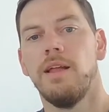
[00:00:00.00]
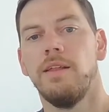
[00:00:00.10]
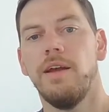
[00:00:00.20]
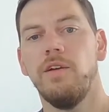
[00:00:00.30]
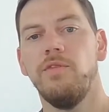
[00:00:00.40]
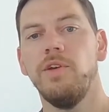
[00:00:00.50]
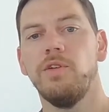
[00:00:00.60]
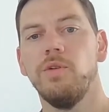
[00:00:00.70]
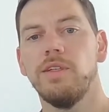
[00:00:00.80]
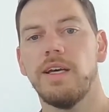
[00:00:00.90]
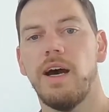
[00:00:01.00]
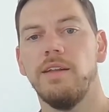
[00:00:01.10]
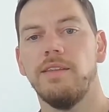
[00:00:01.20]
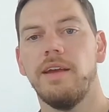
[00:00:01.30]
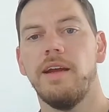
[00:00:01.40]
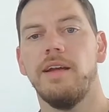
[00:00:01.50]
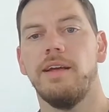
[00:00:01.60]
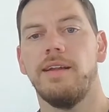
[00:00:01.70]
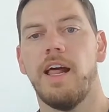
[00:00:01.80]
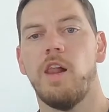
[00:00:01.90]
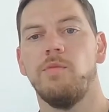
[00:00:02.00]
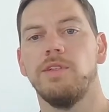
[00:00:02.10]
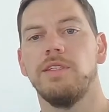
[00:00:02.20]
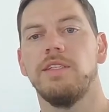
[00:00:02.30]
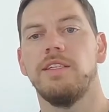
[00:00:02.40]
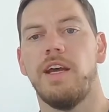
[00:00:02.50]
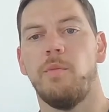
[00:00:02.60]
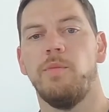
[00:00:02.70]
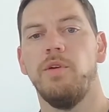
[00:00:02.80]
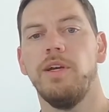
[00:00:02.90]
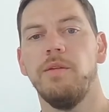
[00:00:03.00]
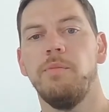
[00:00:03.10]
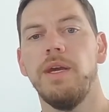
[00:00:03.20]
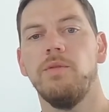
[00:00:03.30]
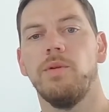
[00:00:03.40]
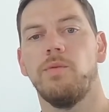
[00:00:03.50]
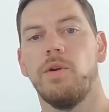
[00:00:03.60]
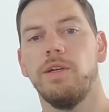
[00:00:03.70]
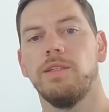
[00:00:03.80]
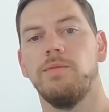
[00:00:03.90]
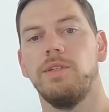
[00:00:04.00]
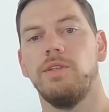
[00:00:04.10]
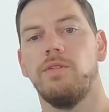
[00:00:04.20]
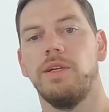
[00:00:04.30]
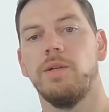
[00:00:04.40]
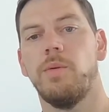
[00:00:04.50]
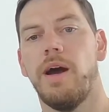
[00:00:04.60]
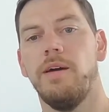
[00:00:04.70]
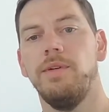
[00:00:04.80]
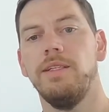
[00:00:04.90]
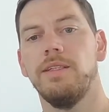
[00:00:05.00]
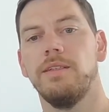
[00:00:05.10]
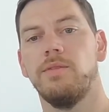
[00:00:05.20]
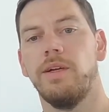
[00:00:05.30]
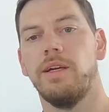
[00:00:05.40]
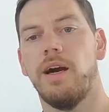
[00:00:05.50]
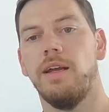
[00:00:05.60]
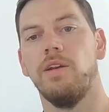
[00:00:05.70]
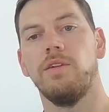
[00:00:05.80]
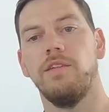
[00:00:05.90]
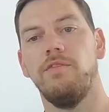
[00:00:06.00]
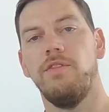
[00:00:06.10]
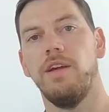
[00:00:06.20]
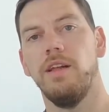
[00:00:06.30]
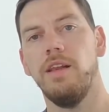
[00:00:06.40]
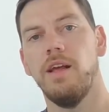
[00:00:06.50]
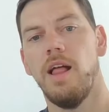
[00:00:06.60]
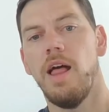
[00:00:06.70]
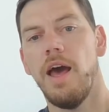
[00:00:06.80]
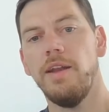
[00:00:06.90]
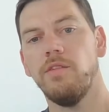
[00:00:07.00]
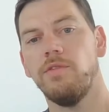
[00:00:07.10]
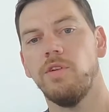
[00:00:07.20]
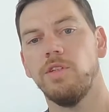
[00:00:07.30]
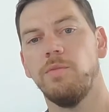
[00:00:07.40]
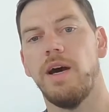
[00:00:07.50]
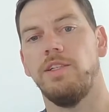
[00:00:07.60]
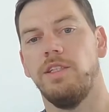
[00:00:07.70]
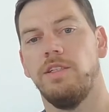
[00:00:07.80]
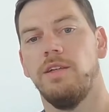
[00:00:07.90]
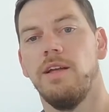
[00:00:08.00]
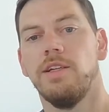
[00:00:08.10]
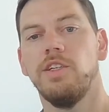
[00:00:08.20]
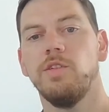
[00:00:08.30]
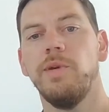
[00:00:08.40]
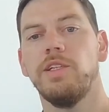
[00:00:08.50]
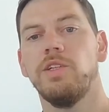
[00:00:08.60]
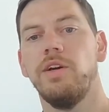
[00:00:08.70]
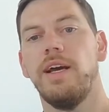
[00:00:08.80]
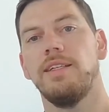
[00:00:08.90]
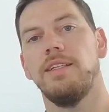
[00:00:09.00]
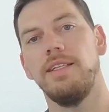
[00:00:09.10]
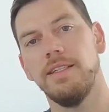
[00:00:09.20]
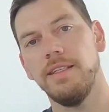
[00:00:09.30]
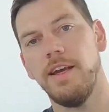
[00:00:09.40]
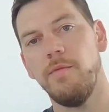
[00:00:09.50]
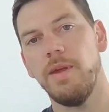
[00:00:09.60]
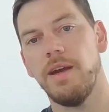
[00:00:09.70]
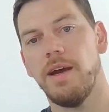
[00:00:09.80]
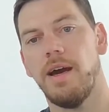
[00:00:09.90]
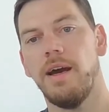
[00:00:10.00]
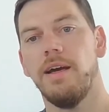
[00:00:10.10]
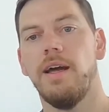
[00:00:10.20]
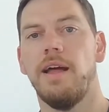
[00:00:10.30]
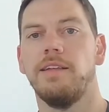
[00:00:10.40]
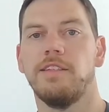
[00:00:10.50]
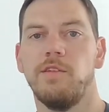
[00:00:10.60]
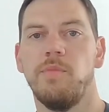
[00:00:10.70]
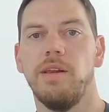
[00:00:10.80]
There are a few tools out there that help with this step. You can pick what works with your requirements regarding look and feel, and of course budget. Just make sure it has a decent API and a simple